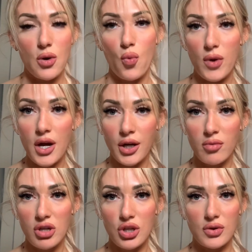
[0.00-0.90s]
we are going
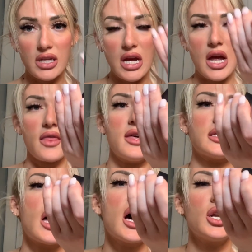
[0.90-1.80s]
to be using this
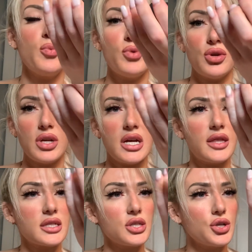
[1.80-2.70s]
Huda Beauty.
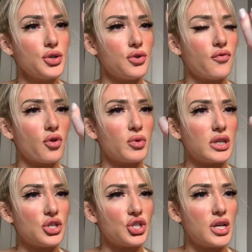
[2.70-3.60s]
This is her new
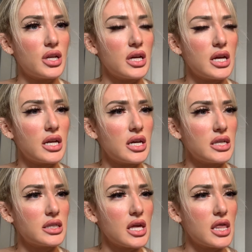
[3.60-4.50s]
formulation. It
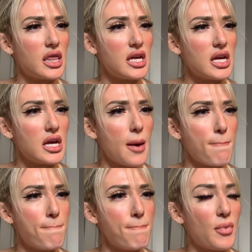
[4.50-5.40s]
is
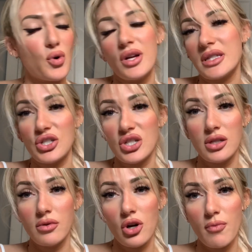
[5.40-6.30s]
well, it's just
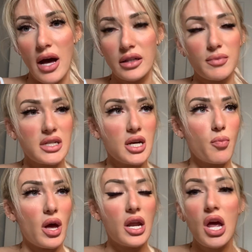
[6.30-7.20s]
her matte lipstick,
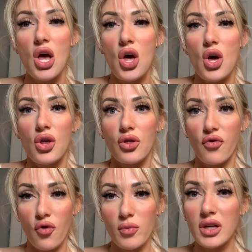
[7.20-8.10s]
but the
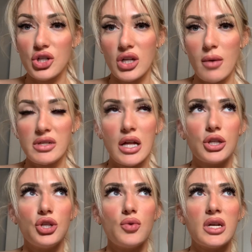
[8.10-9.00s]
formulation, I'm
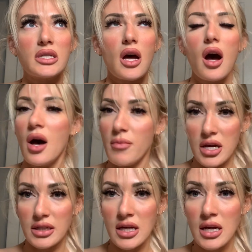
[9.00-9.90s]
telling you, is
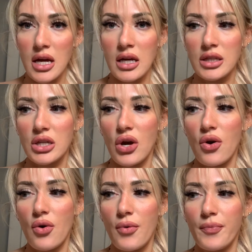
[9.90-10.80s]
amazing. It's
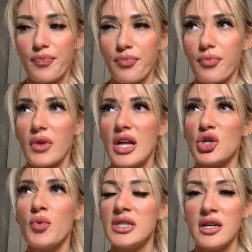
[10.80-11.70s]

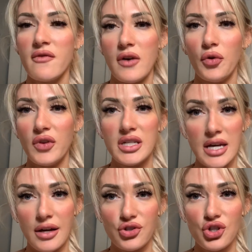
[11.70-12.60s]
almost like a velvet
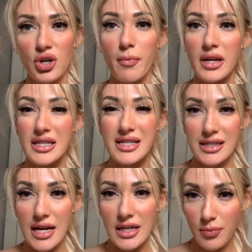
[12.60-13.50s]
texture, but it
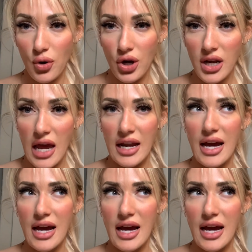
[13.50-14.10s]
stays put and it